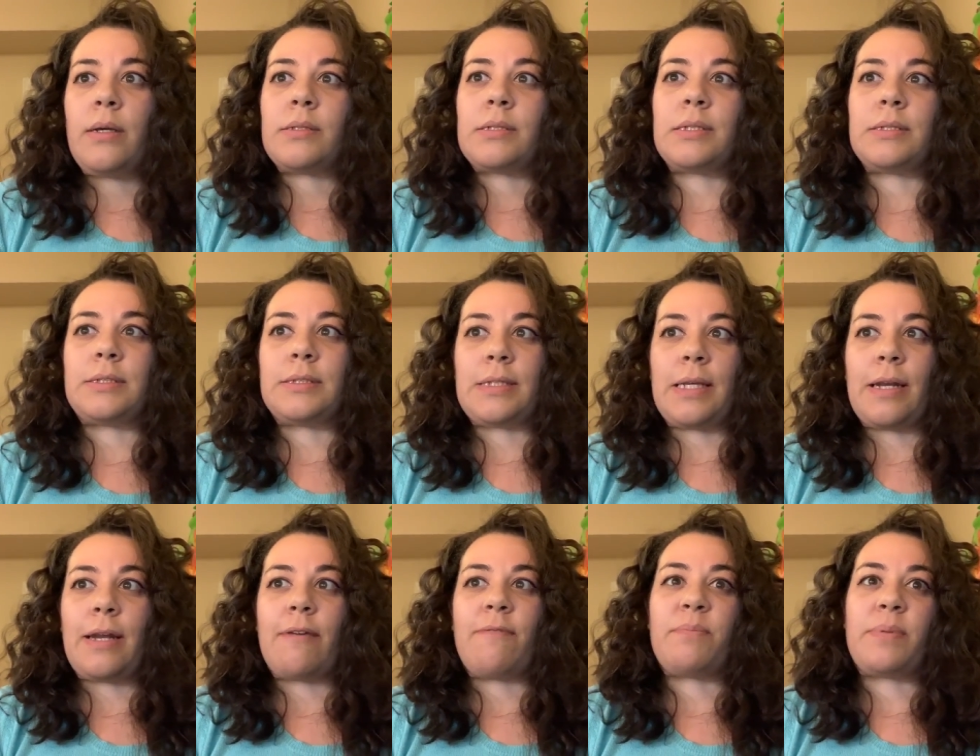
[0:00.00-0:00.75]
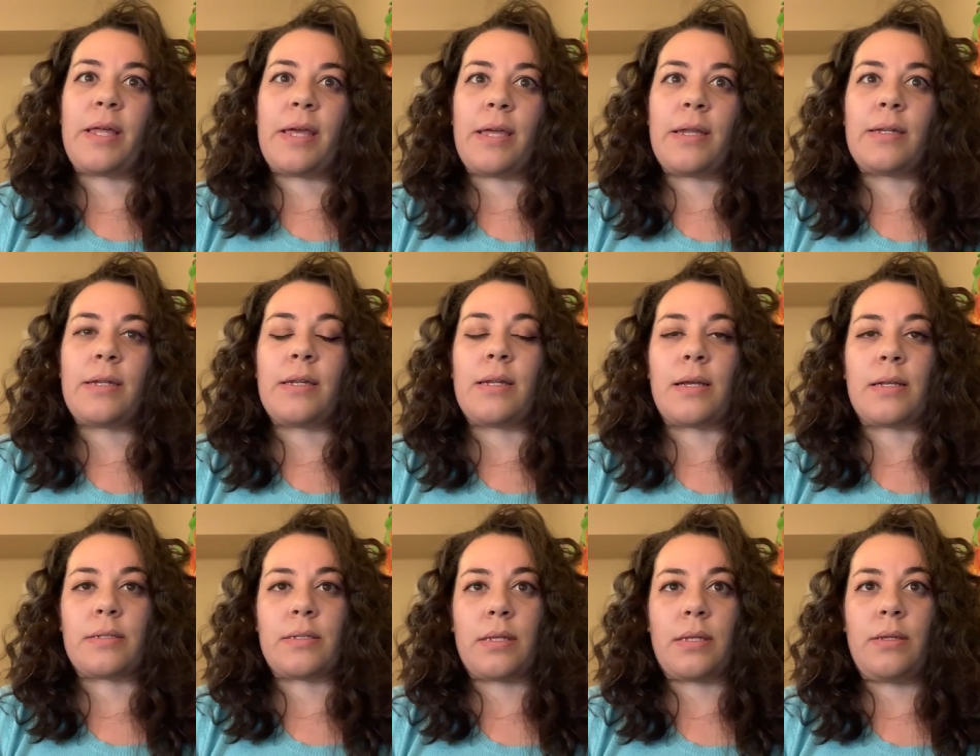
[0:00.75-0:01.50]
Since then, I've planned and
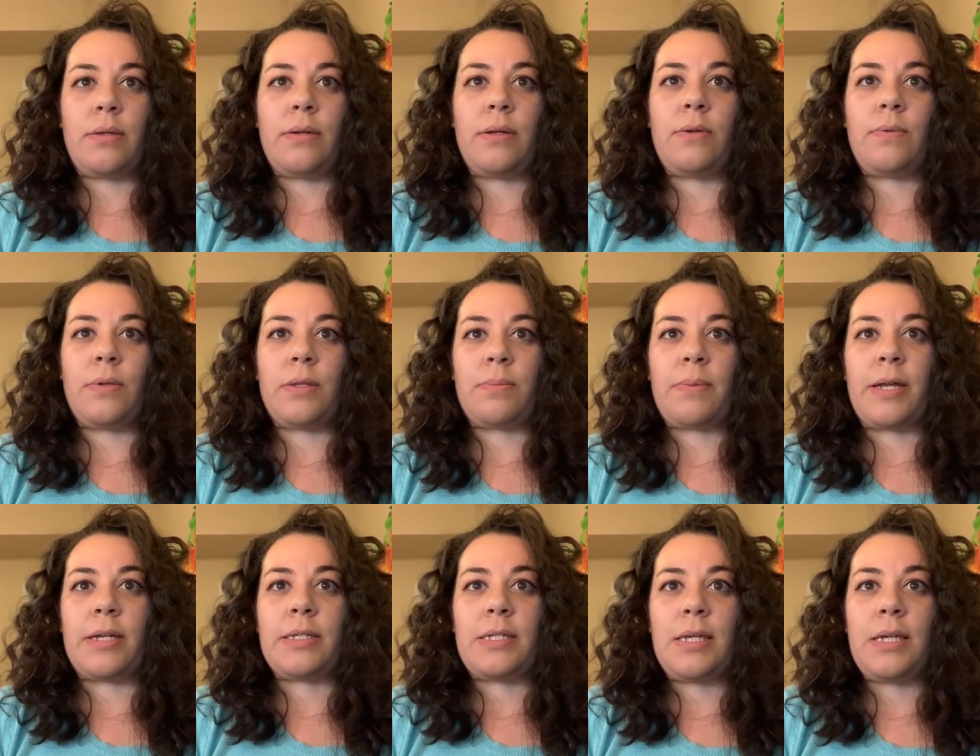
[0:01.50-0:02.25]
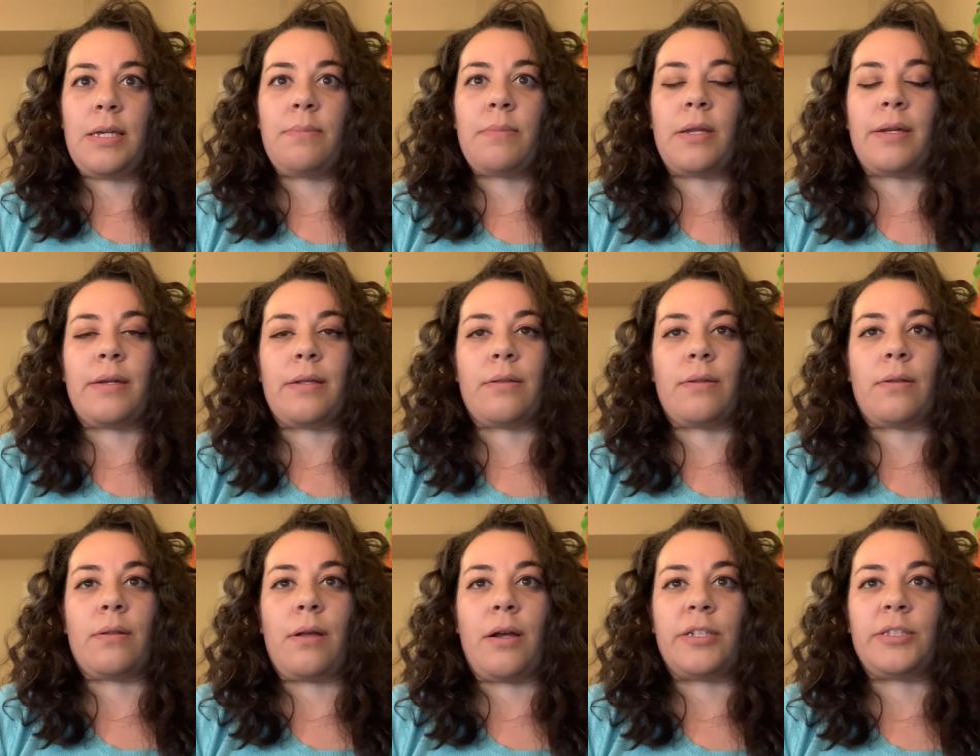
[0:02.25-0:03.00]
executed with my team
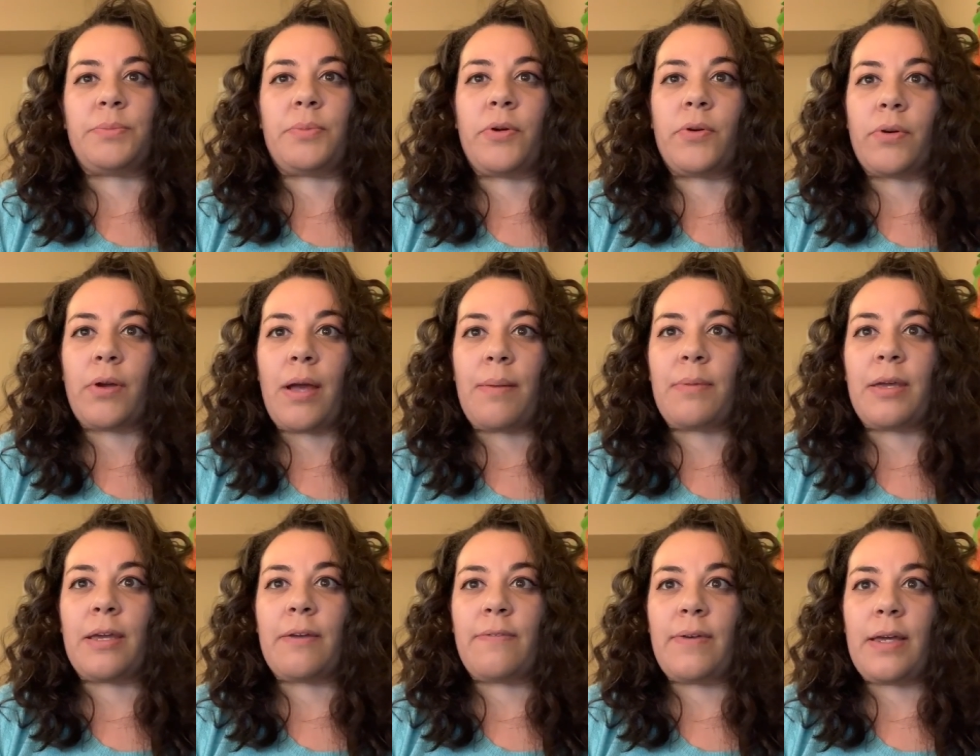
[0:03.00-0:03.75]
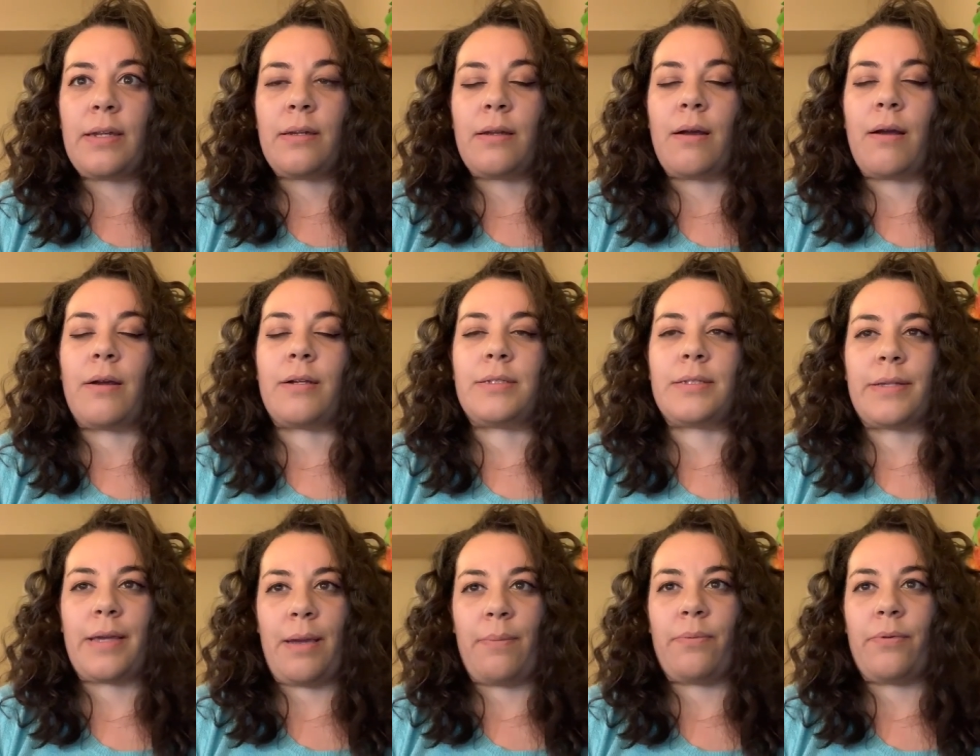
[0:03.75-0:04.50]
another large programming event, our
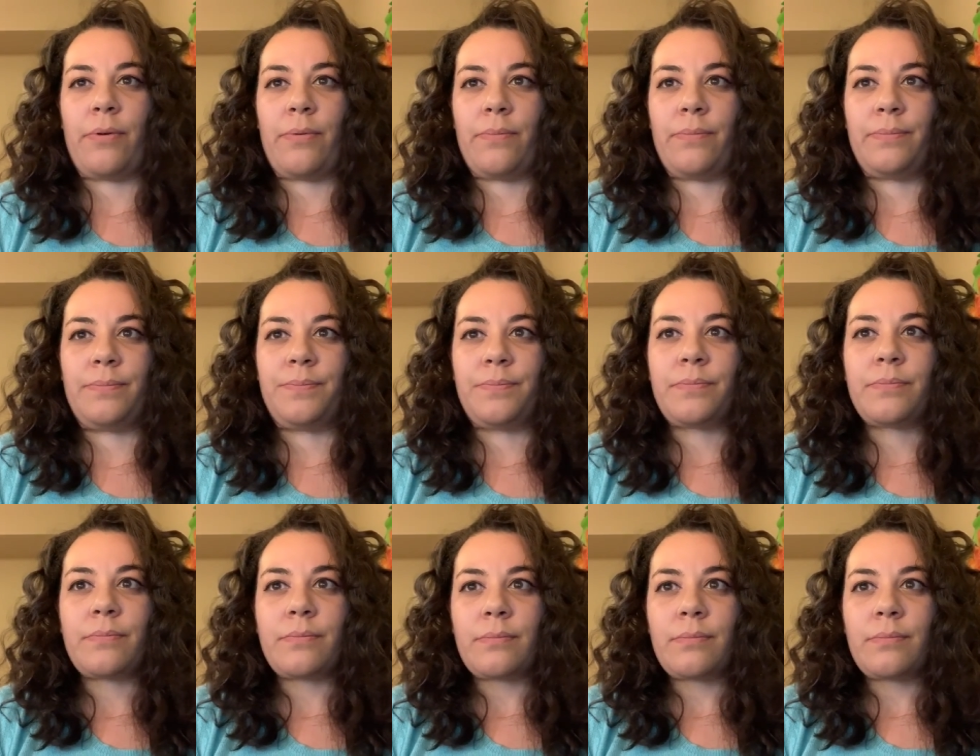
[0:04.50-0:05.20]
escape room.